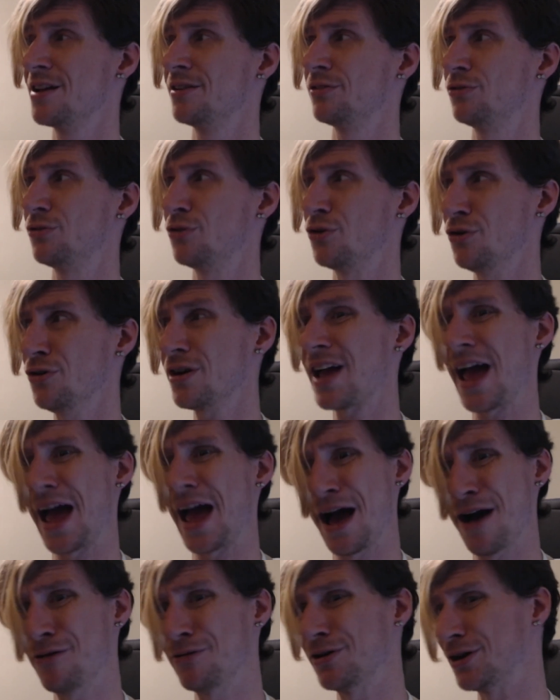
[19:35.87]
took
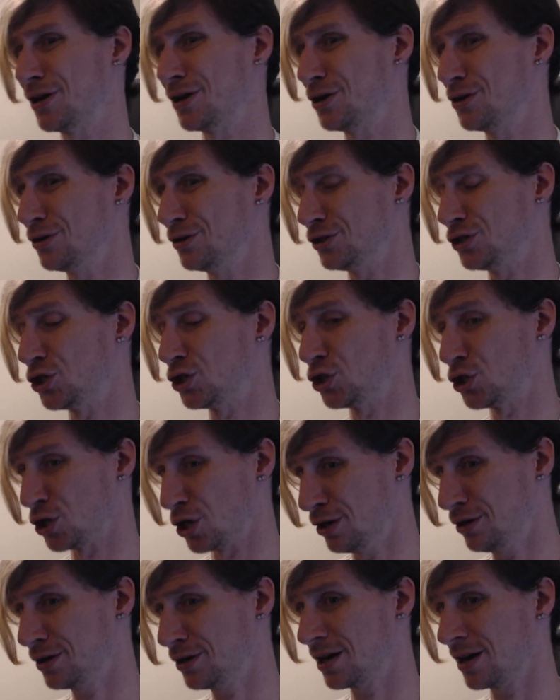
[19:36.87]
out a good
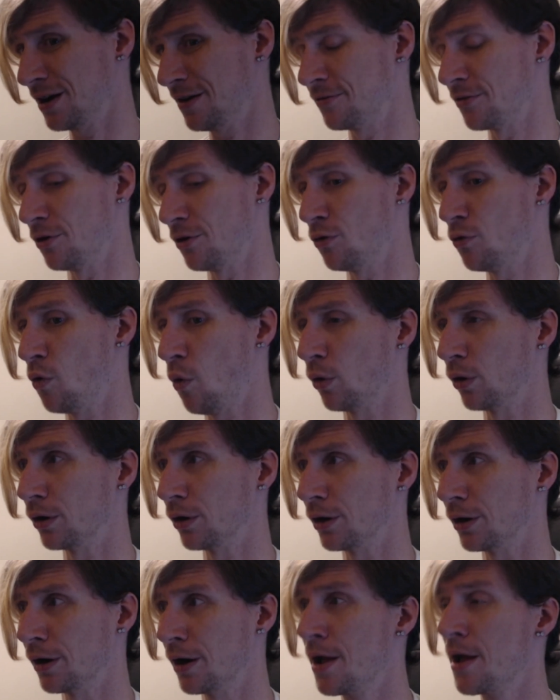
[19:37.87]
chunk of the
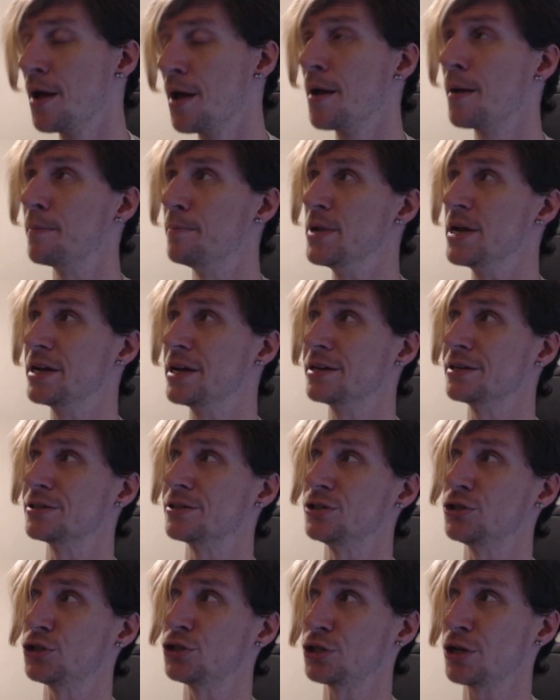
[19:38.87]
horror, because
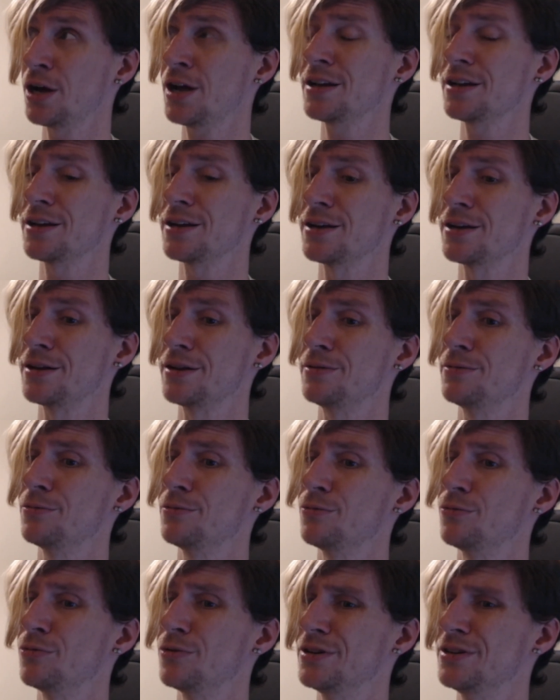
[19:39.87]
the shotgun
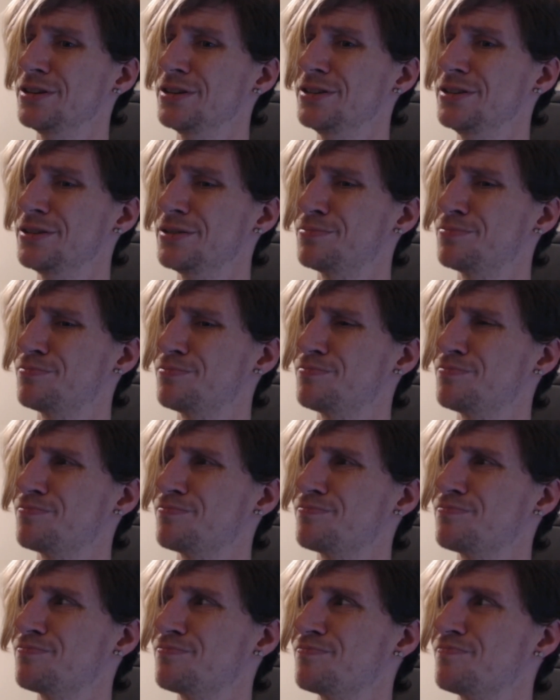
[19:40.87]
was
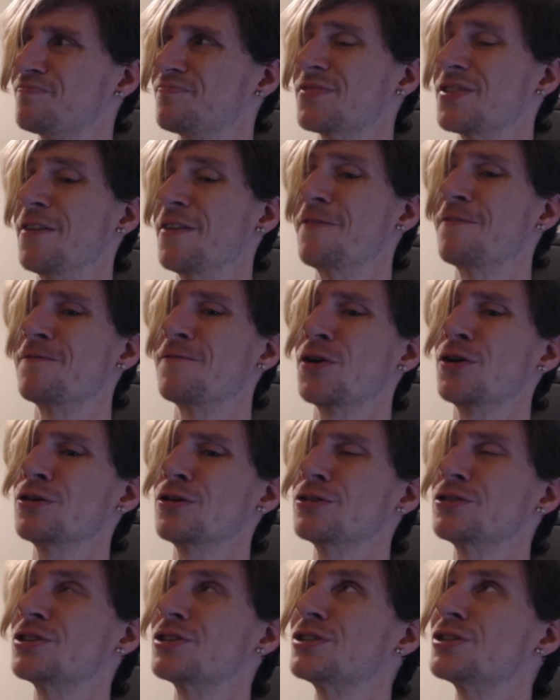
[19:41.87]
the
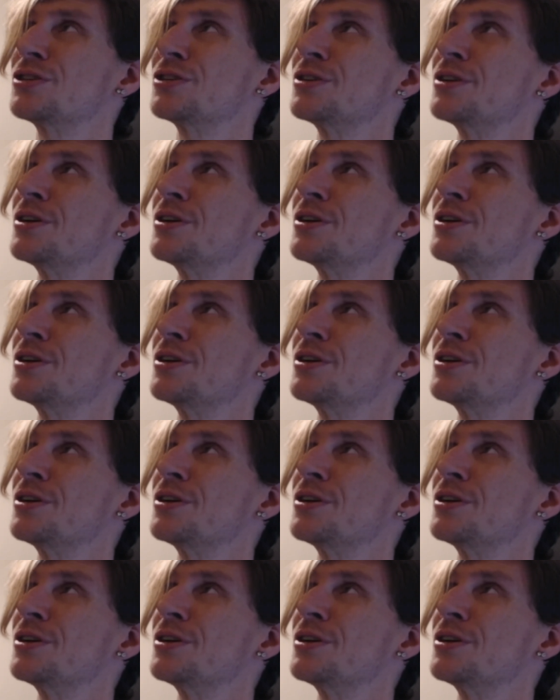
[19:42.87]
first